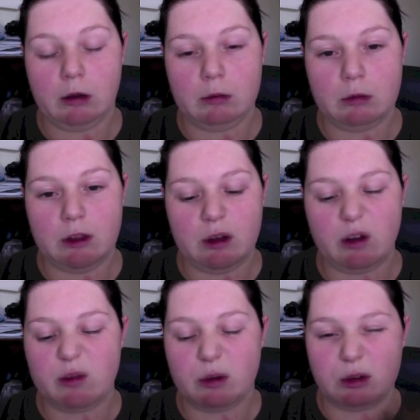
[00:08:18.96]
that
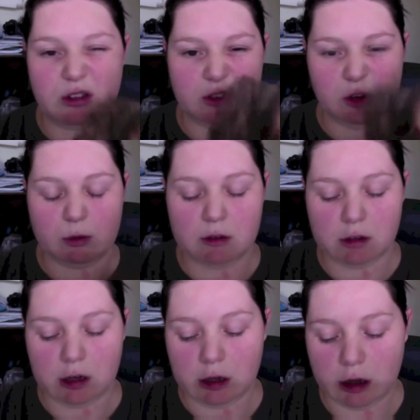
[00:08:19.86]
way it probably stops it
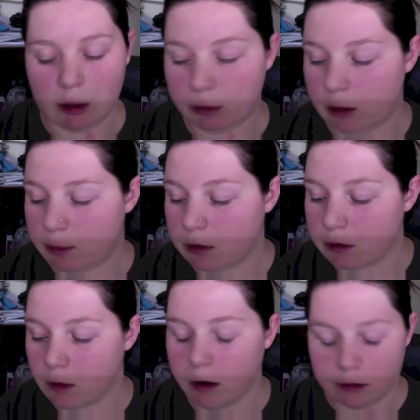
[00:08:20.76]
getting gummed up
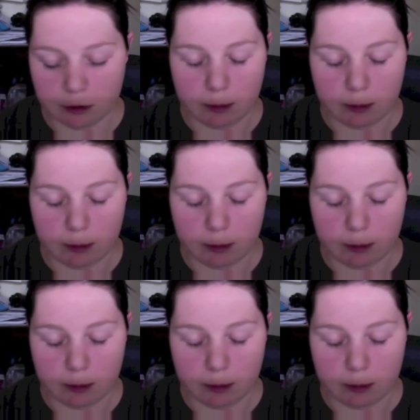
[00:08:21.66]
quite so